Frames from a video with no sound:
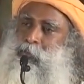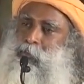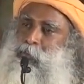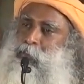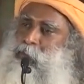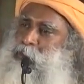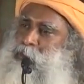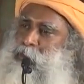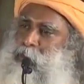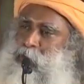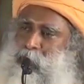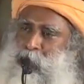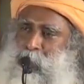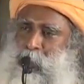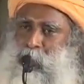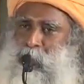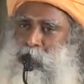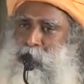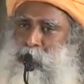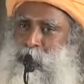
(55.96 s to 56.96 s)
Krishna
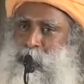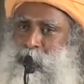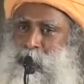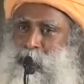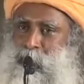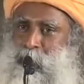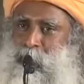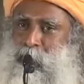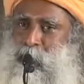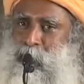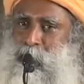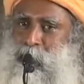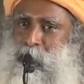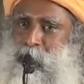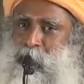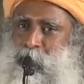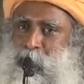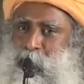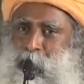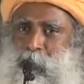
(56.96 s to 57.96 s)
said,
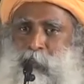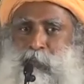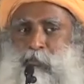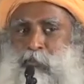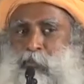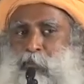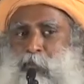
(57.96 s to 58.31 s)
I don't